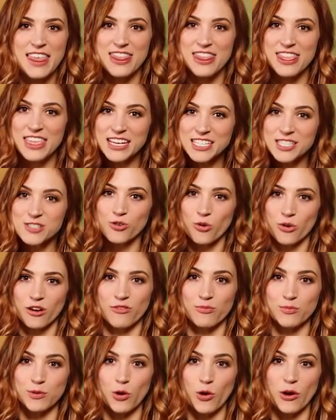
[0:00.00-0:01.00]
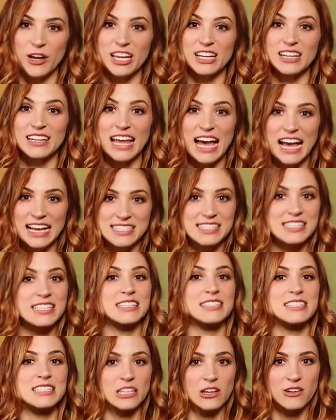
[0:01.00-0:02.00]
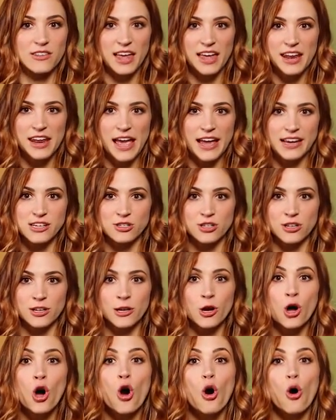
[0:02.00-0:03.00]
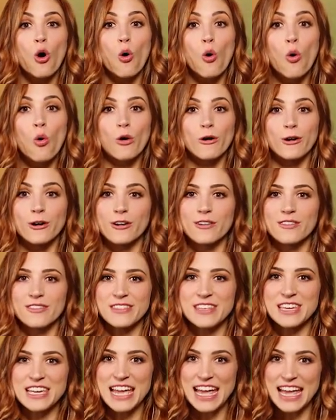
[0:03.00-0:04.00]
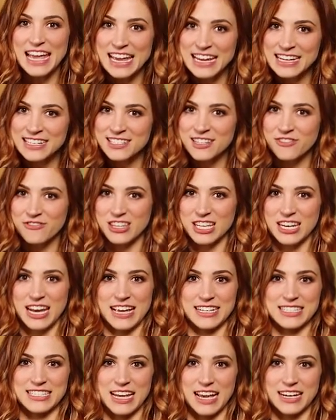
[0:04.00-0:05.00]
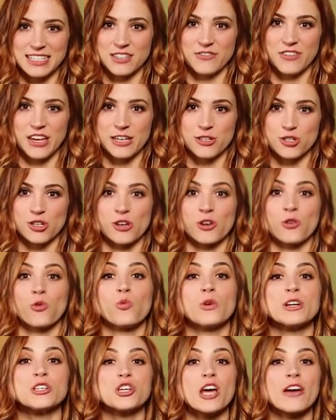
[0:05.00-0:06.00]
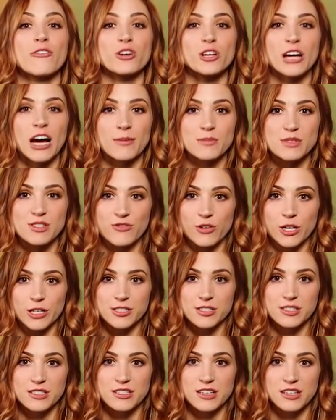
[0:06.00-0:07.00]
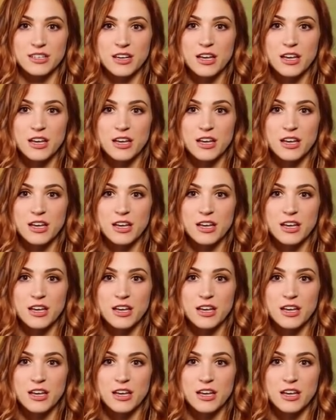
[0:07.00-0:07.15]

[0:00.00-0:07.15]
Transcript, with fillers: This sort of ploy lasts until that action or the end of the next activation, whichever comes first.